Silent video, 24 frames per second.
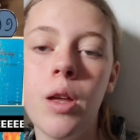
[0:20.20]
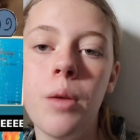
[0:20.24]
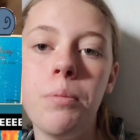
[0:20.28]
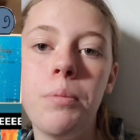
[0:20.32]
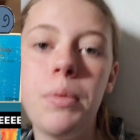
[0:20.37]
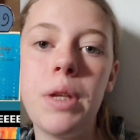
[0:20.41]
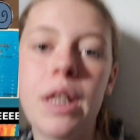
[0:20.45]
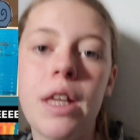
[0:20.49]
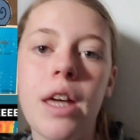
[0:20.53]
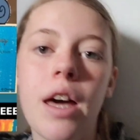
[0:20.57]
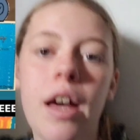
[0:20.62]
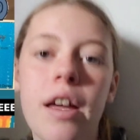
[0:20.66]

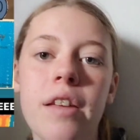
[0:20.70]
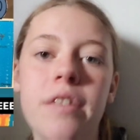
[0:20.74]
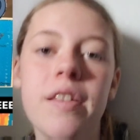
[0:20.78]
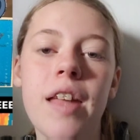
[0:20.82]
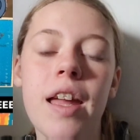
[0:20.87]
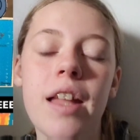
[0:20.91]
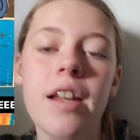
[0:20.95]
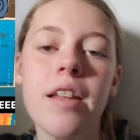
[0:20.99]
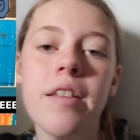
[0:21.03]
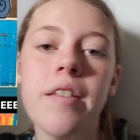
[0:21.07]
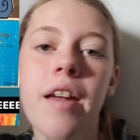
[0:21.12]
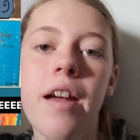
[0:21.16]
Because
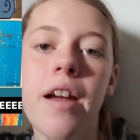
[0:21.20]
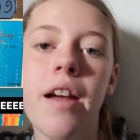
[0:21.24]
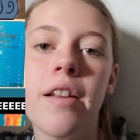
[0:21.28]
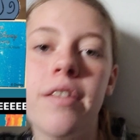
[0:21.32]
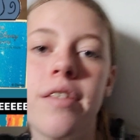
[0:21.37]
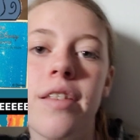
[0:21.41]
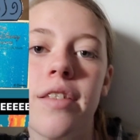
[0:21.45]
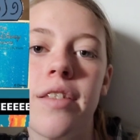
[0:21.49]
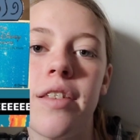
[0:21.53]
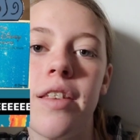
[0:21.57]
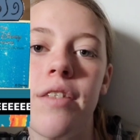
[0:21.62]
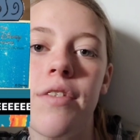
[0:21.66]
Dana Terrace
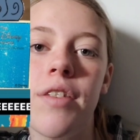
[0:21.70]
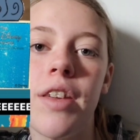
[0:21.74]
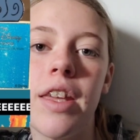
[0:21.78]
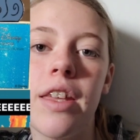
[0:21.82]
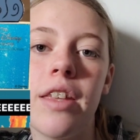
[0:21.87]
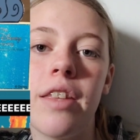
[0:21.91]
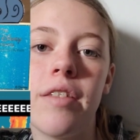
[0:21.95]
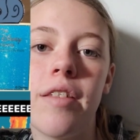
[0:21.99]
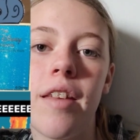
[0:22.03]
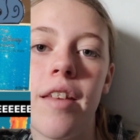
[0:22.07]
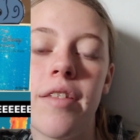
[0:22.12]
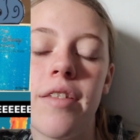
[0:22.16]
is
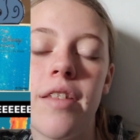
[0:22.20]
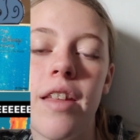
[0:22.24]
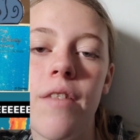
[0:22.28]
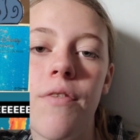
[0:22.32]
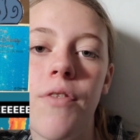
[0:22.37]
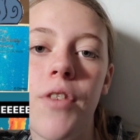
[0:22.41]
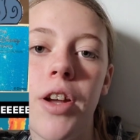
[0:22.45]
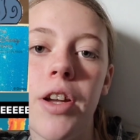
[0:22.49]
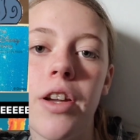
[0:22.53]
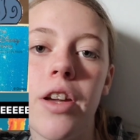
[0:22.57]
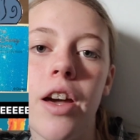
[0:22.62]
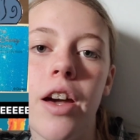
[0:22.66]
leaving Disney
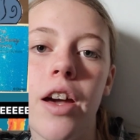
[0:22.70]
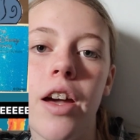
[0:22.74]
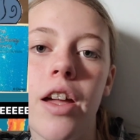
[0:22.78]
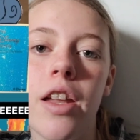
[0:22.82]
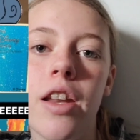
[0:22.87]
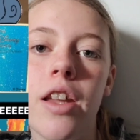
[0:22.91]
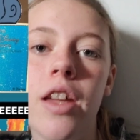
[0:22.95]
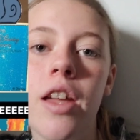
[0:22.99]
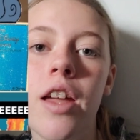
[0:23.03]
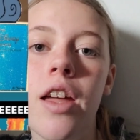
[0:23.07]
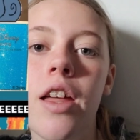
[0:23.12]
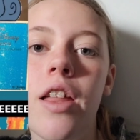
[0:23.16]
for
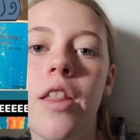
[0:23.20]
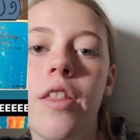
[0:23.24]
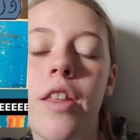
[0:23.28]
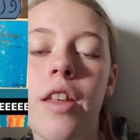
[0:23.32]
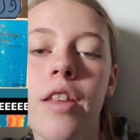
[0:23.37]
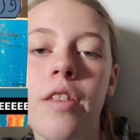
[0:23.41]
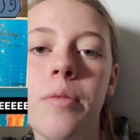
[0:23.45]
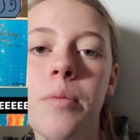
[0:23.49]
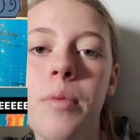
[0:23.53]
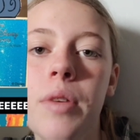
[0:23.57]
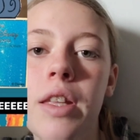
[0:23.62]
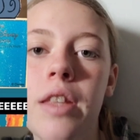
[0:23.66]
good,
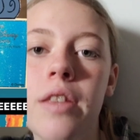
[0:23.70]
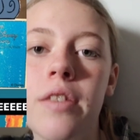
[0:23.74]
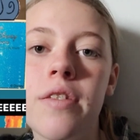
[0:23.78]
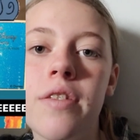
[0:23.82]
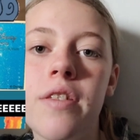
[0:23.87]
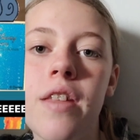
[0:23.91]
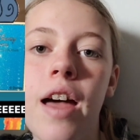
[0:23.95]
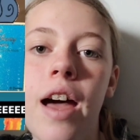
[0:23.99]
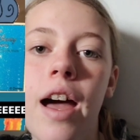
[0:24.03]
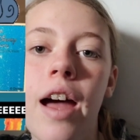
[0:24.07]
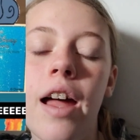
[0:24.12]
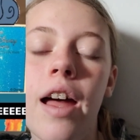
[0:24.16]
this means
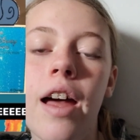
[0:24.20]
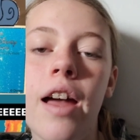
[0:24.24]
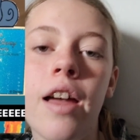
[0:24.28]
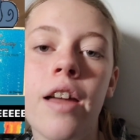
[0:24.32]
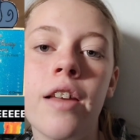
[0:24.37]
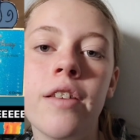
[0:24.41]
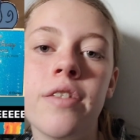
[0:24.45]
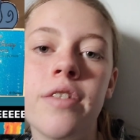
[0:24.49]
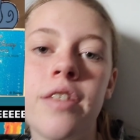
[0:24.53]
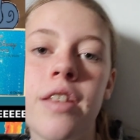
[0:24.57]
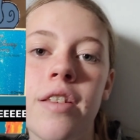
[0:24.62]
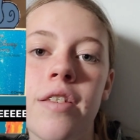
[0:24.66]
that a
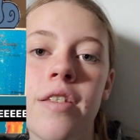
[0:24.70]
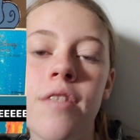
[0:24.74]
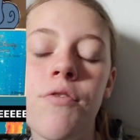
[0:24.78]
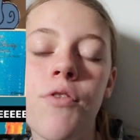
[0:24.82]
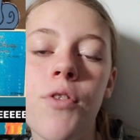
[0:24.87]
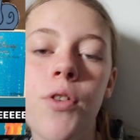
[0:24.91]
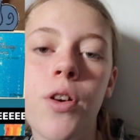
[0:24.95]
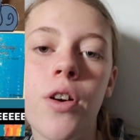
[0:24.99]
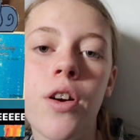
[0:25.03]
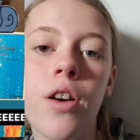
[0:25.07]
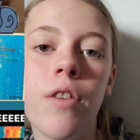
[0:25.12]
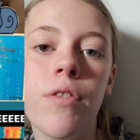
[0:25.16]
season
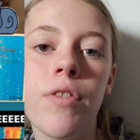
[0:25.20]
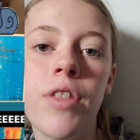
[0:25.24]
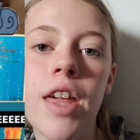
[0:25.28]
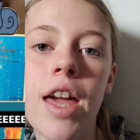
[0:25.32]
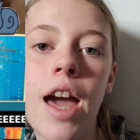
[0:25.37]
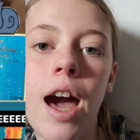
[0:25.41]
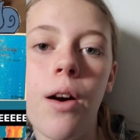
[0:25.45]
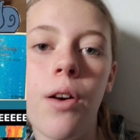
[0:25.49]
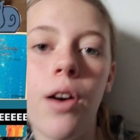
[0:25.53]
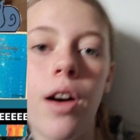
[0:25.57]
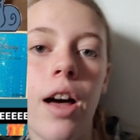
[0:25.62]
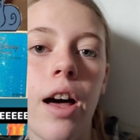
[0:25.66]
4 of The
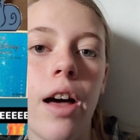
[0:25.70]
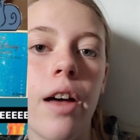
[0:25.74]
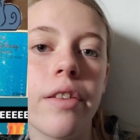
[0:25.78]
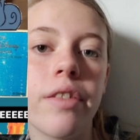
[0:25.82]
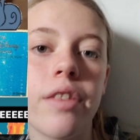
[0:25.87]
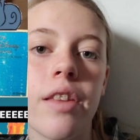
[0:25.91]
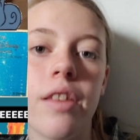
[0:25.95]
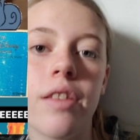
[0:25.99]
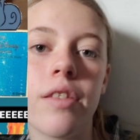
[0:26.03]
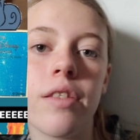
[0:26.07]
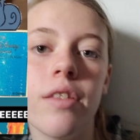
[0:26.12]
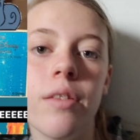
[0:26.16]
Owl House
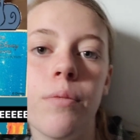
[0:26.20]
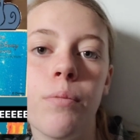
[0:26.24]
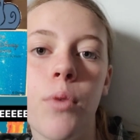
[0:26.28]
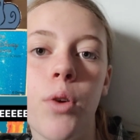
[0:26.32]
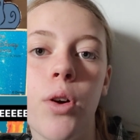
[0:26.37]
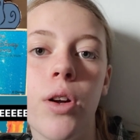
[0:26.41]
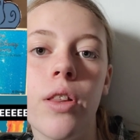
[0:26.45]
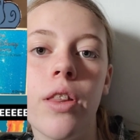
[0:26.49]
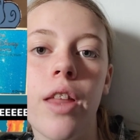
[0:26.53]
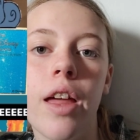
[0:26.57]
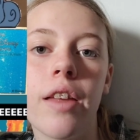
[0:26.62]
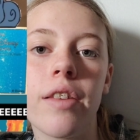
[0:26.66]
is
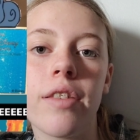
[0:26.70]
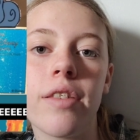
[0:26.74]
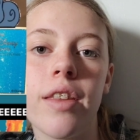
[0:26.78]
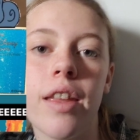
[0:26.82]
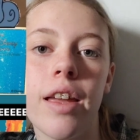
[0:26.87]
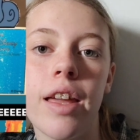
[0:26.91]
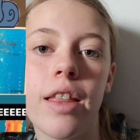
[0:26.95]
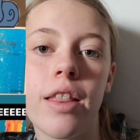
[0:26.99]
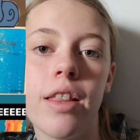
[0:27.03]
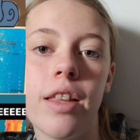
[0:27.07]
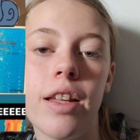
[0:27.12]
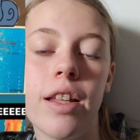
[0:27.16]
more or less
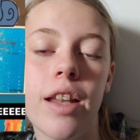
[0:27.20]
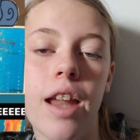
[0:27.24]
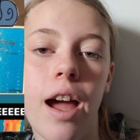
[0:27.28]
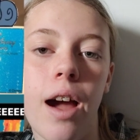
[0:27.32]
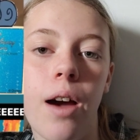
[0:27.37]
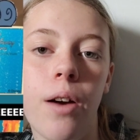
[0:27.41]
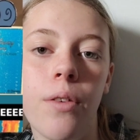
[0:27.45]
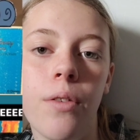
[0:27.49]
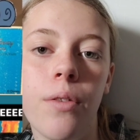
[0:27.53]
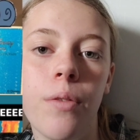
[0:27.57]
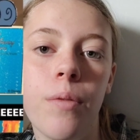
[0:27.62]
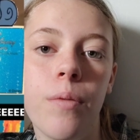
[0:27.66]
likely
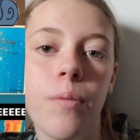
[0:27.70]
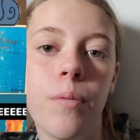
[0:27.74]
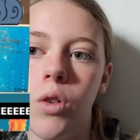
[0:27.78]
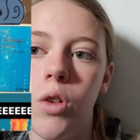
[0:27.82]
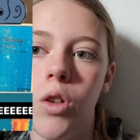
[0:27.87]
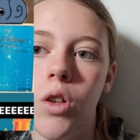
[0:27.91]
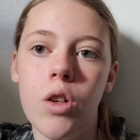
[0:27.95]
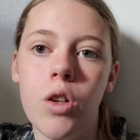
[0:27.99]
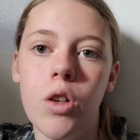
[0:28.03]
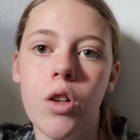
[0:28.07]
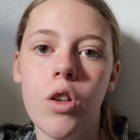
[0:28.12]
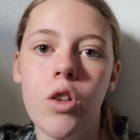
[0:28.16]
now
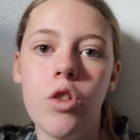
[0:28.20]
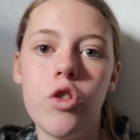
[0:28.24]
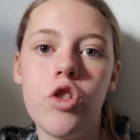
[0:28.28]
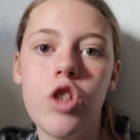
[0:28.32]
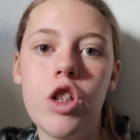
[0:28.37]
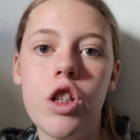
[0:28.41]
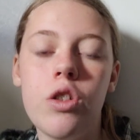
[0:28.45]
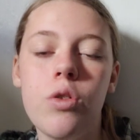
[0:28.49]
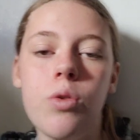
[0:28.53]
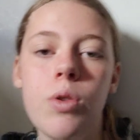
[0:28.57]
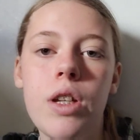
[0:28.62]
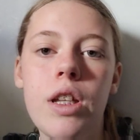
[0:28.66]

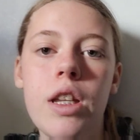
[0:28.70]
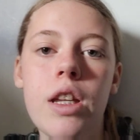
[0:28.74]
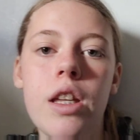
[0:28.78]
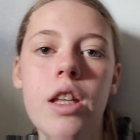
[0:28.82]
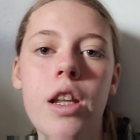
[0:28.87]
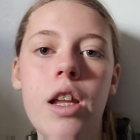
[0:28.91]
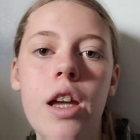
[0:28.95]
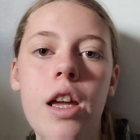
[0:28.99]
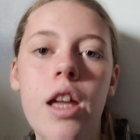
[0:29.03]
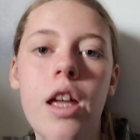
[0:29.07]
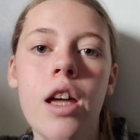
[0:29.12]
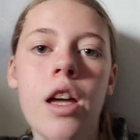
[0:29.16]
she
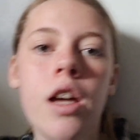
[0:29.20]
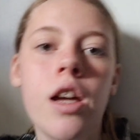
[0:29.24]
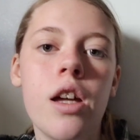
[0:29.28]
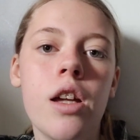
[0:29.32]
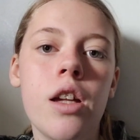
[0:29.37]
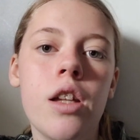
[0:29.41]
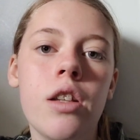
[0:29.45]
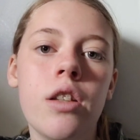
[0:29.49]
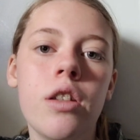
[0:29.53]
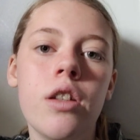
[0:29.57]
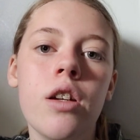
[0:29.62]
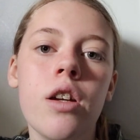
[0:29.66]
tweeted
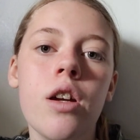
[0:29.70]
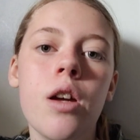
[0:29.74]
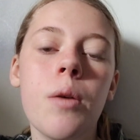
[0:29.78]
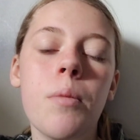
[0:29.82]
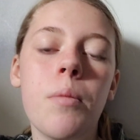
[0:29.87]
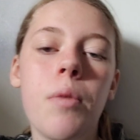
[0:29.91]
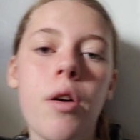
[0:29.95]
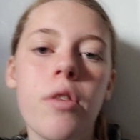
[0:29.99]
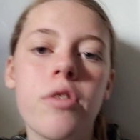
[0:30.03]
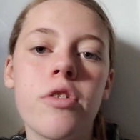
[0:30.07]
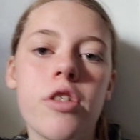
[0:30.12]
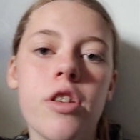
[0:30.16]
and
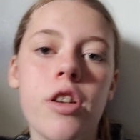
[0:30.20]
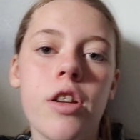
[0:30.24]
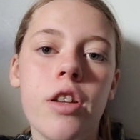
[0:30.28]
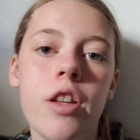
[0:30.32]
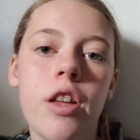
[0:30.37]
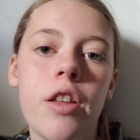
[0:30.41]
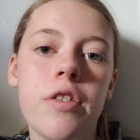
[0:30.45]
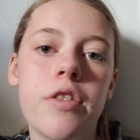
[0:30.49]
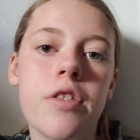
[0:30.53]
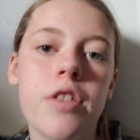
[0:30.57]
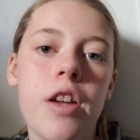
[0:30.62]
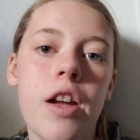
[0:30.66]
posted on
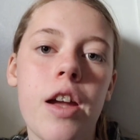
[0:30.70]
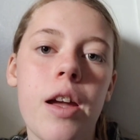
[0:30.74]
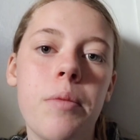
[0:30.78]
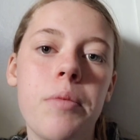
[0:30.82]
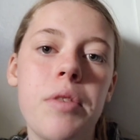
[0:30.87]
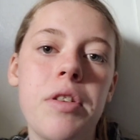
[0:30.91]
Instagram